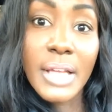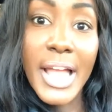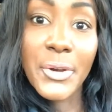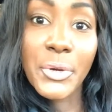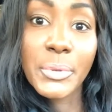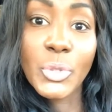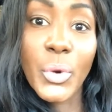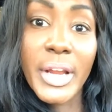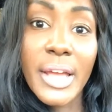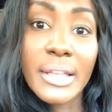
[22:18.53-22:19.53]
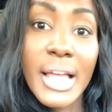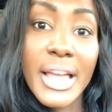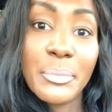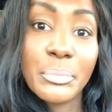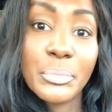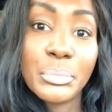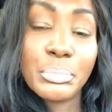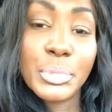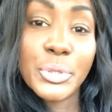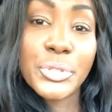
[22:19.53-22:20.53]
I agree with the workout line,
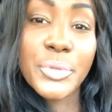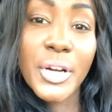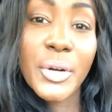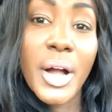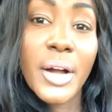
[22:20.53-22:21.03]
Boudreaux.